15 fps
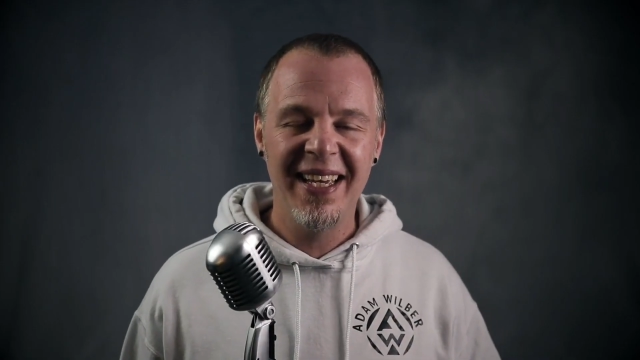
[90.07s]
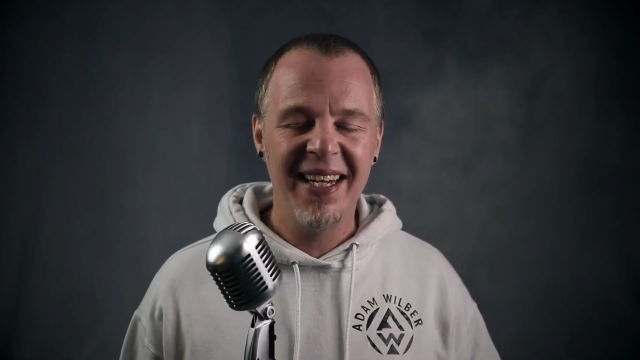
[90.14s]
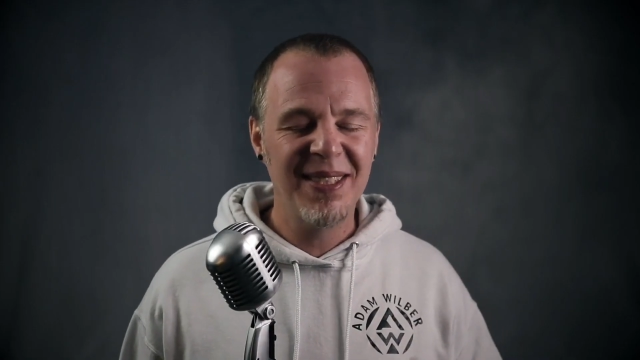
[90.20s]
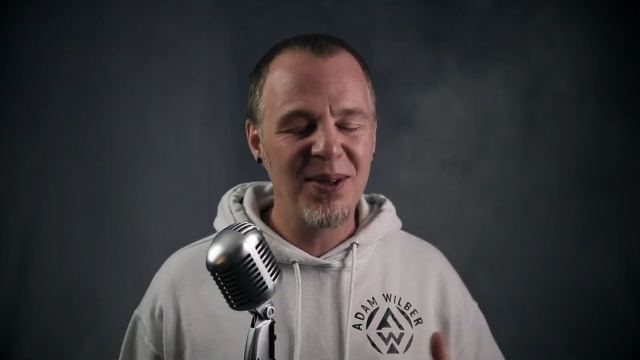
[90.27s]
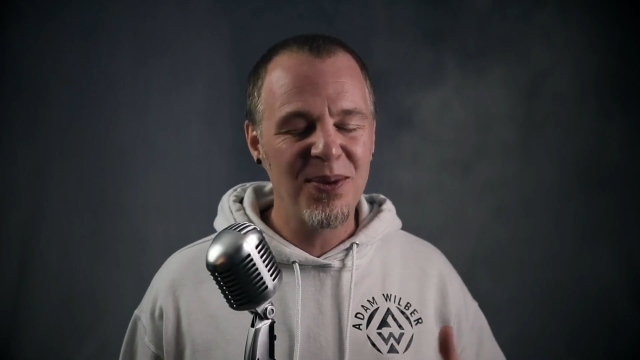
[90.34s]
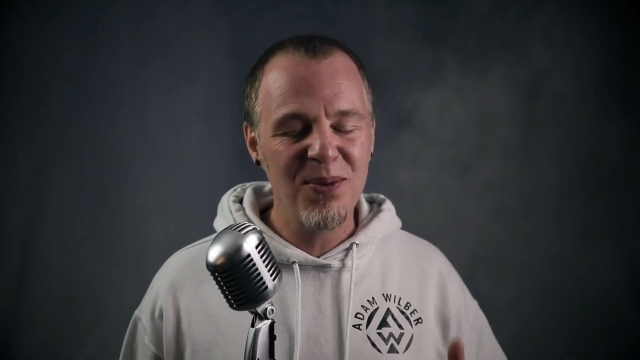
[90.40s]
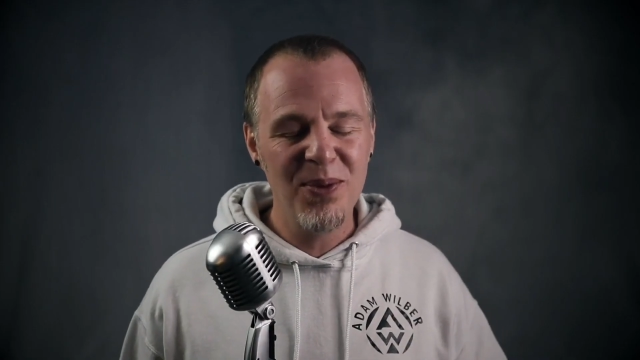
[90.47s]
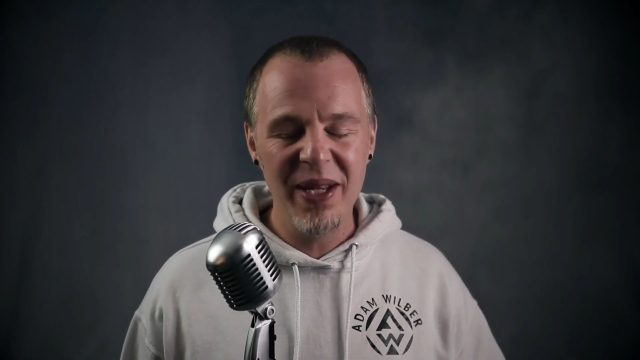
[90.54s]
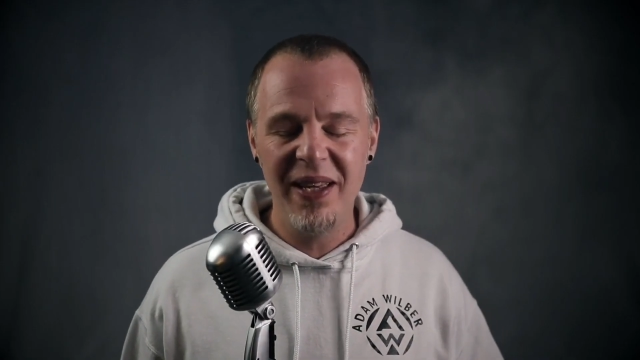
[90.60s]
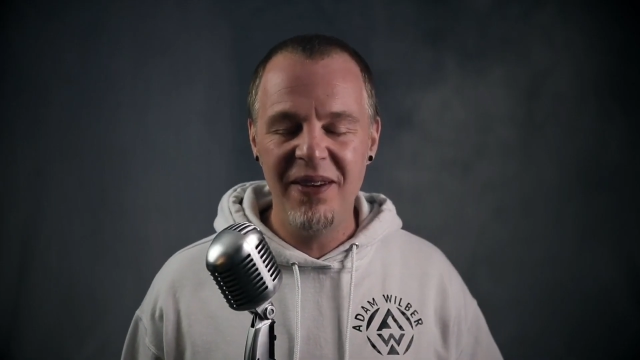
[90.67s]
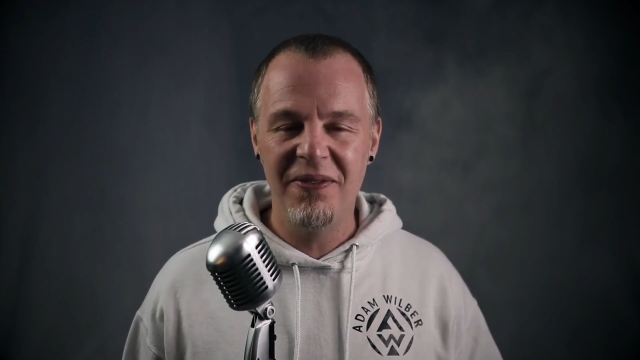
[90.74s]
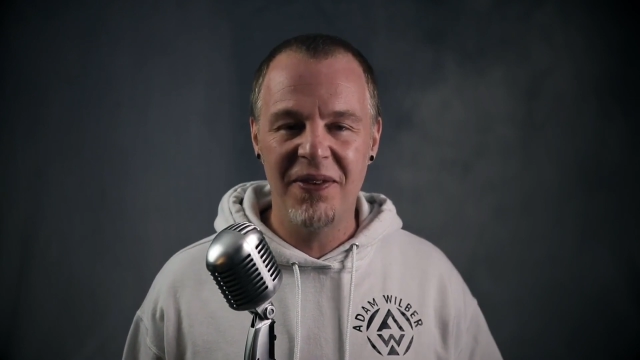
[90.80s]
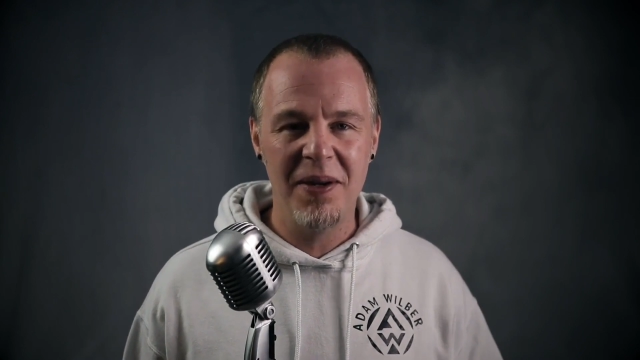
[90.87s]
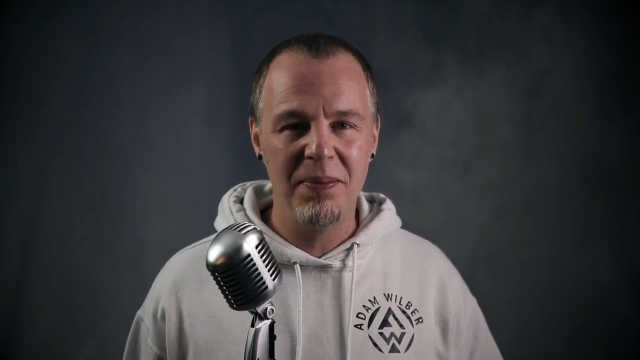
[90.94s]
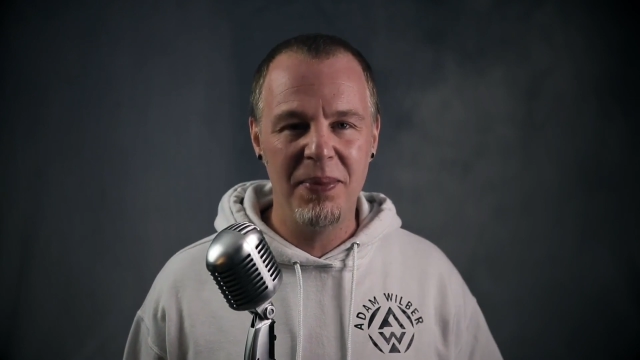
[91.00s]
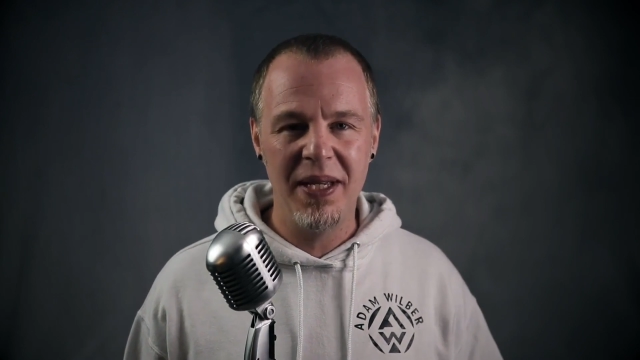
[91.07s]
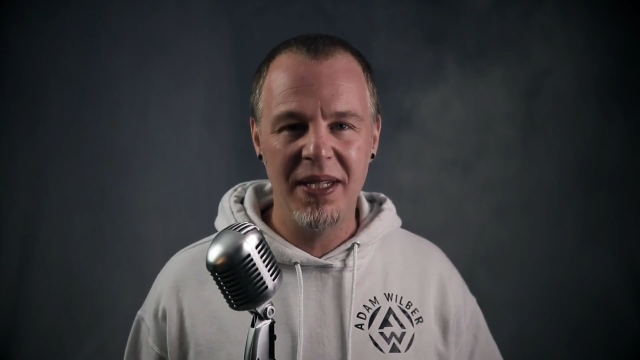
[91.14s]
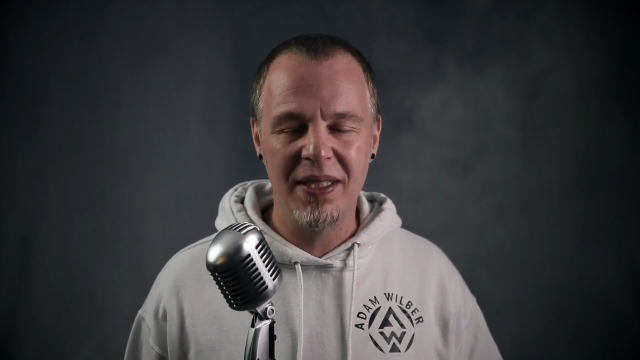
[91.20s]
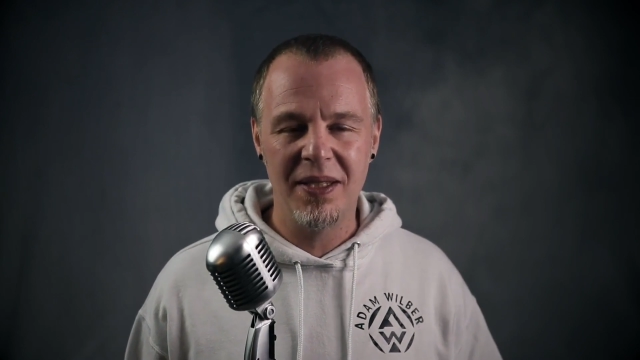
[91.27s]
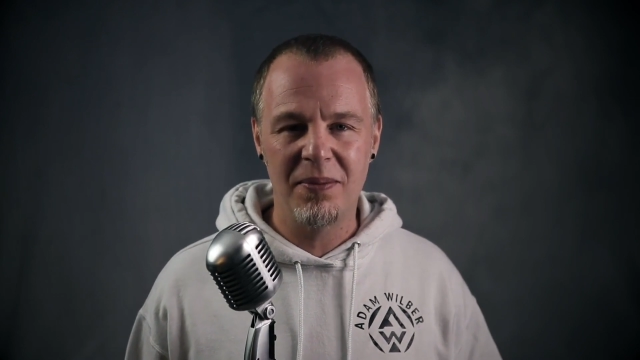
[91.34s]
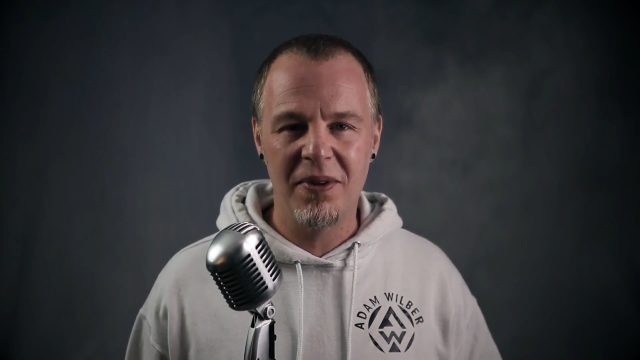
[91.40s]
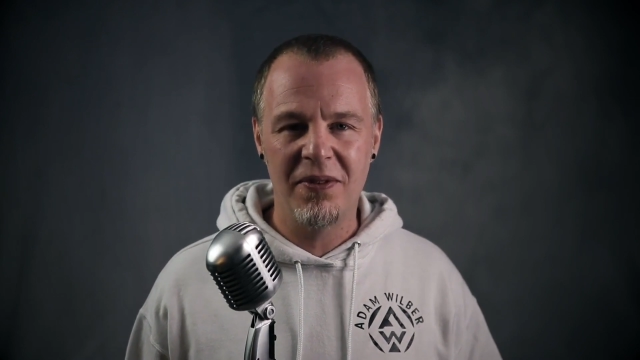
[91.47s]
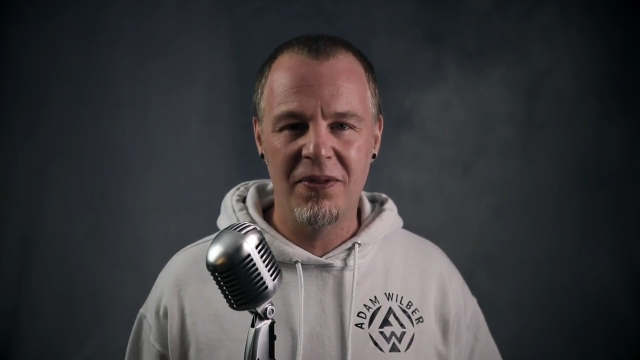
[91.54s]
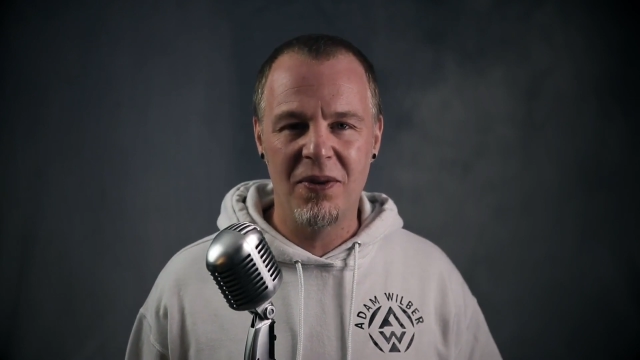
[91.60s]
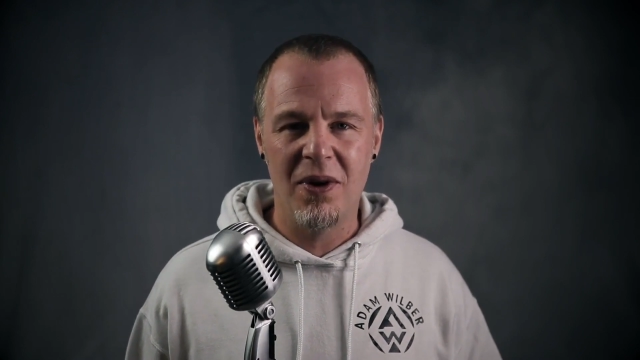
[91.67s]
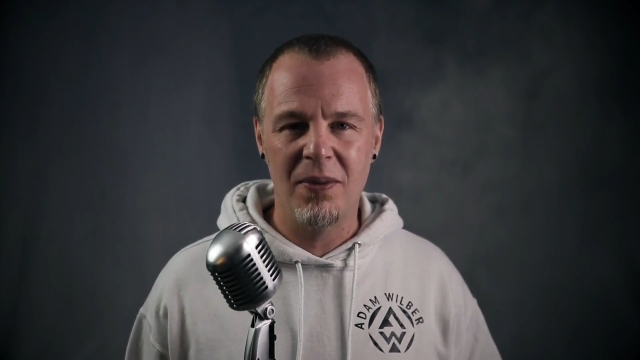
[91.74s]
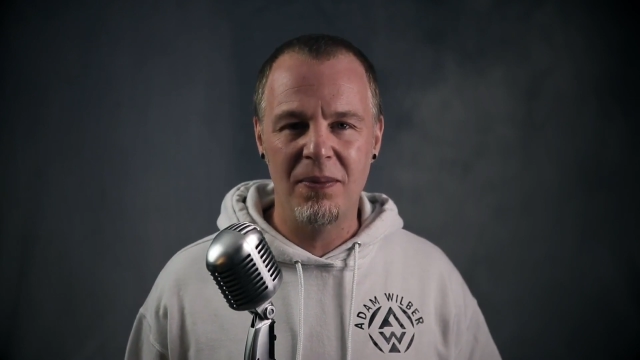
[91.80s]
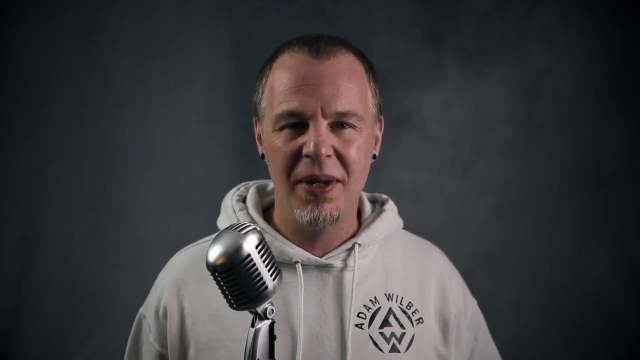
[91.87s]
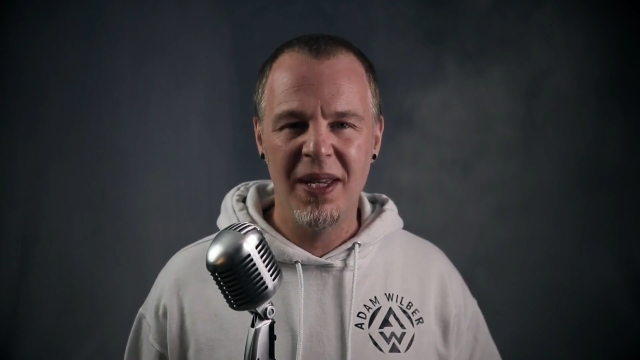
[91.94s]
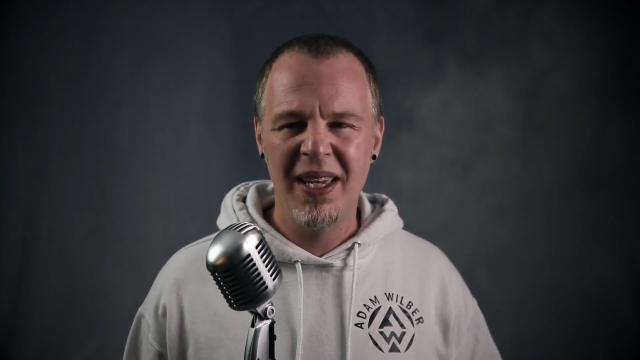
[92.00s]
and it's a really fun piece to
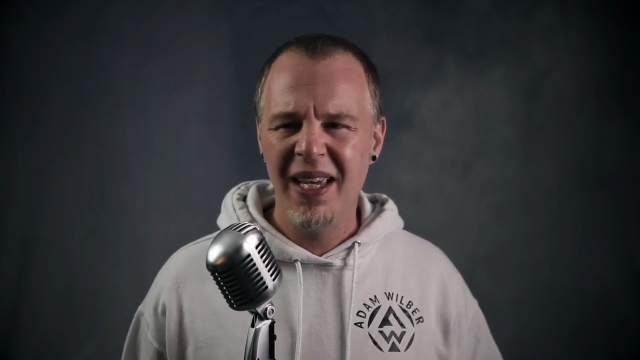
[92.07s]
perform.